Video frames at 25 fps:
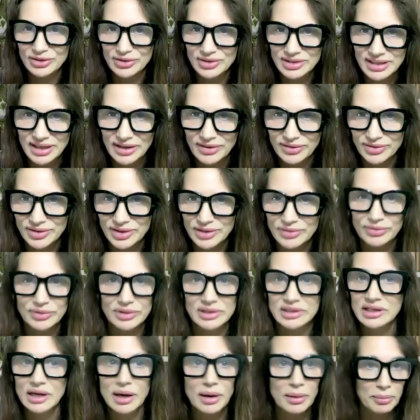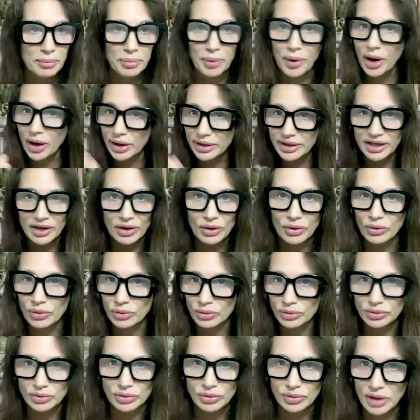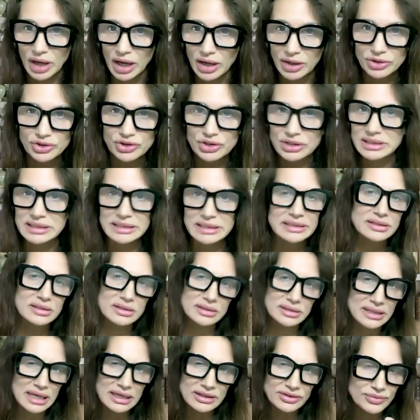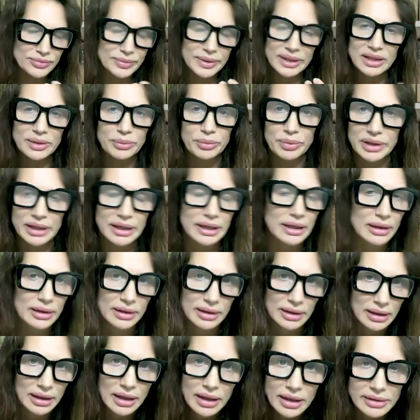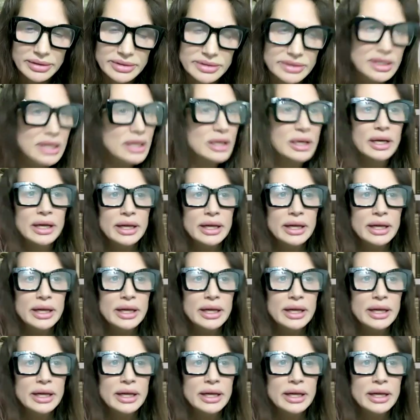yourself different, to embody a whole new consciousness, because that's really what healing is.